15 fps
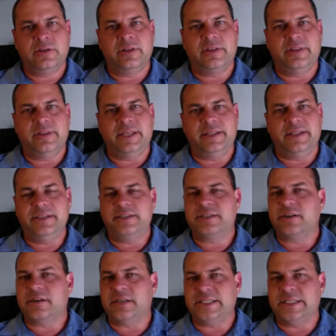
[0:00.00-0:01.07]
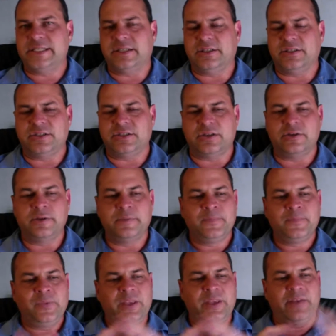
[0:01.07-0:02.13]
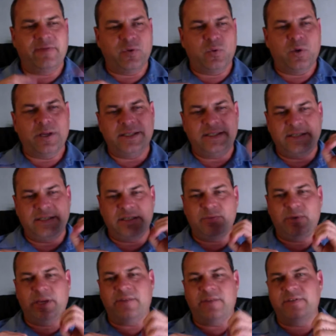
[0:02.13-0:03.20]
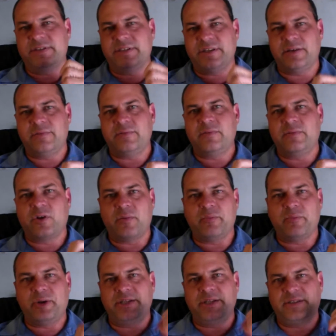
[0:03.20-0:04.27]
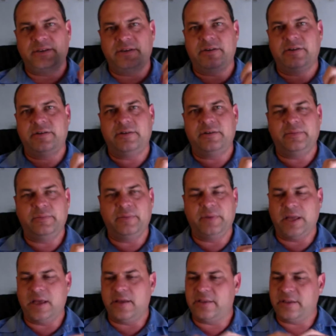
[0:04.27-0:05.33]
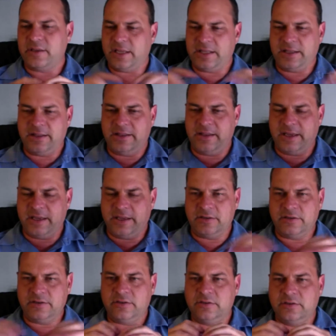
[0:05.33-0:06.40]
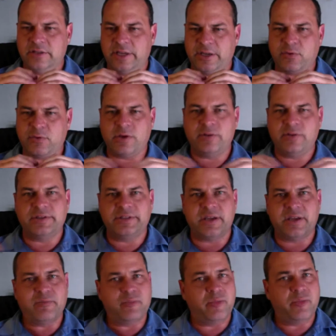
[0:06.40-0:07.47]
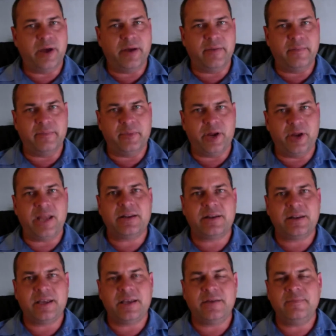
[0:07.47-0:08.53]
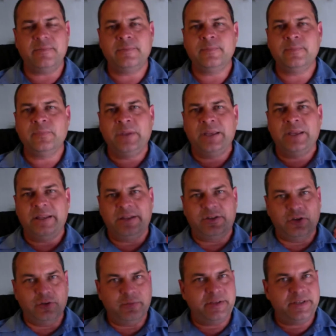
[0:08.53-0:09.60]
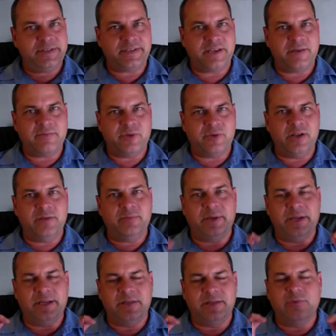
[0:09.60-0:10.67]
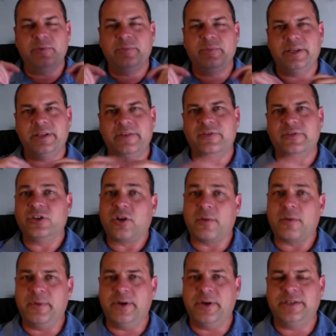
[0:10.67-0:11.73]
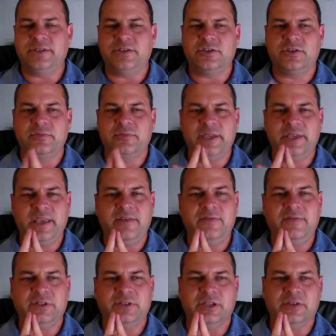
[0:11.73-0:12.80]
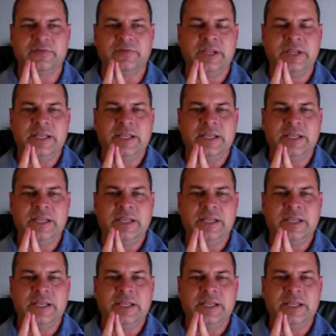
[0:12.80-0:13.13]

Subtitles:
that these guys sell. So if the one says we have the same compressor and they quote the same brand name, it could be the same brand, but it would be a different compressor. So be careful of